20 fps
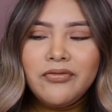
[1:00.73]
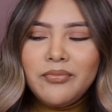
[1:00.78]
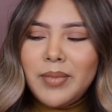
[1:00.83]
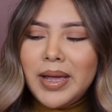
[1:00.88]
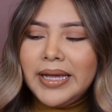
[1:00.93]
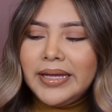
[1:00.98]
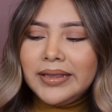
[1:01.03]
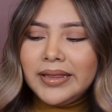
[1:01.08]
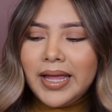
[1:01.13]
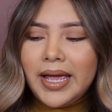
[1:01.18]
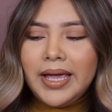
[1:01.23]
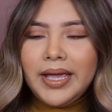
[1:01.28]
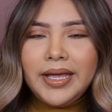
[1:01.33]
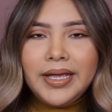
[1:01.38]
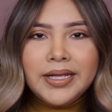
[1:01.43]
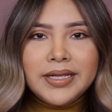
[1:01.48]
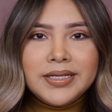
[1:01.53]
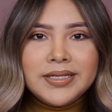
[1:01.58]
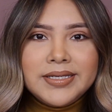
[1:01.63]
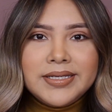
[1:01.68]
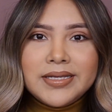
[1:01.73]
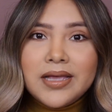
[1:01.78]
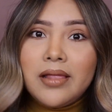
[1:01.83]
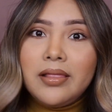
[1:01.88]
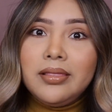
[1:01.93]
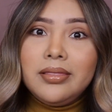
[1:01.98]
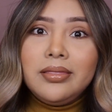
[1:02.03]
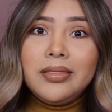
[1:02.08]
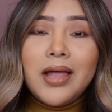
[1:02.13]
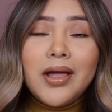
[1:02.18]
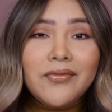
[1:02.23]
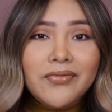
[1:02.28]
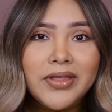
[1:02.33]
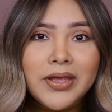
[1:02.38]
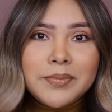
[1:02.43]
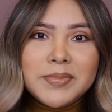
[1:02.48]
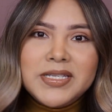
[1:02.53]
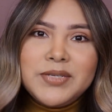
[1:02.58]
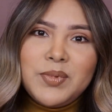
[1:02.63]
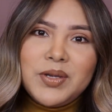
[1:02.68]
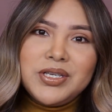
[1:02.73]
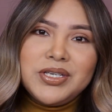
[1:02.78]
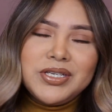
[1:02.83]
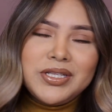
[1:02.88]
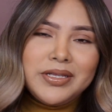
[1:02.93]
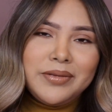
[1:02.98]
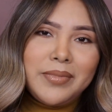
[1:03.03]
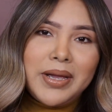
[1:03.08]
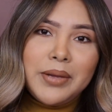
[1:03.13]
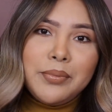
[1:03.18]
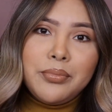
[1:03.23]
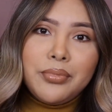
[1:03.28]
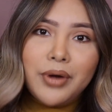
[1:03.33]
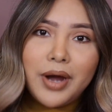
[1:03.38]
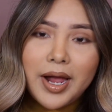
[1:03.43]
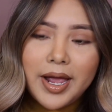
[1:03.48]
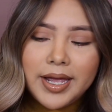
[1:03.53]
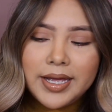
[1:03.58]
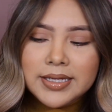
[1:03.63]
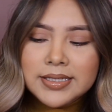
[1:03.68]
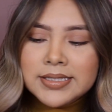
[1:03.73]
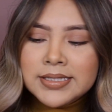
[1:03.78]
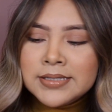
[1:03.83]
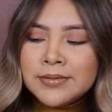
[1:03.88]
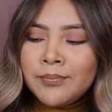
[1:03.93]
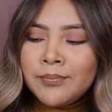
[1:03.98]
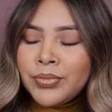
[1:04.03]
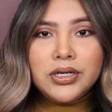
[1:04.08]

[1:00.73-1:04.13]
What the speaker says: My clients love them, especially my brides.